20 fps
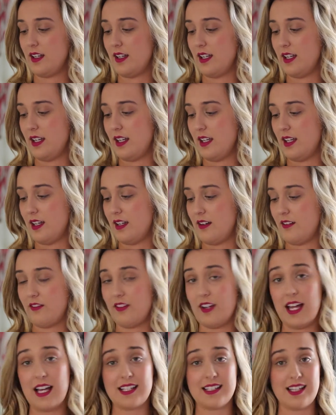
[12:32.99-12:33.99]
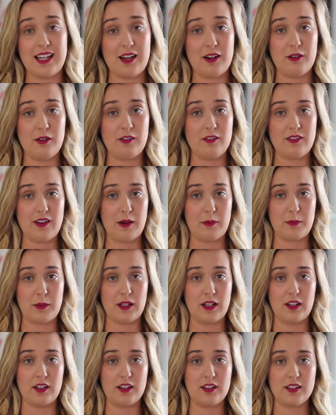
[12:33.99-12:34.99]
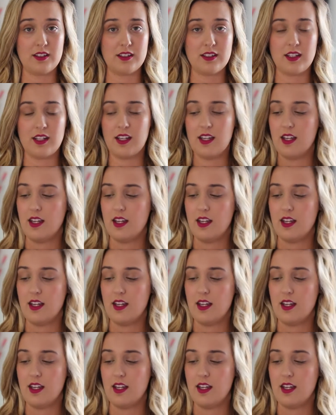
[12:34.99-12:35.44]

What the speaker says: in Flat Out Fabulous.